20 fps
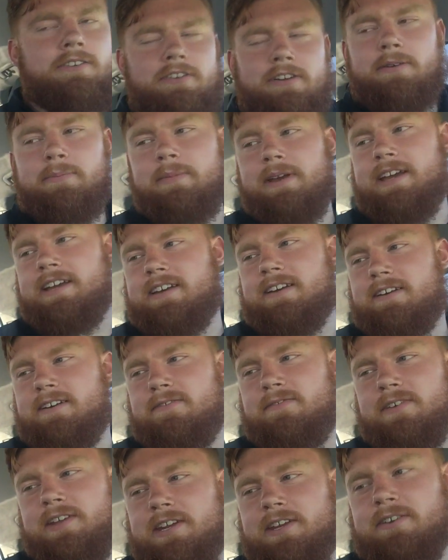You didn't make
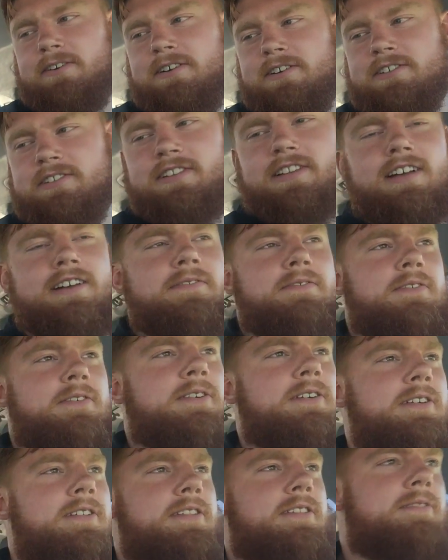a video on July 4th?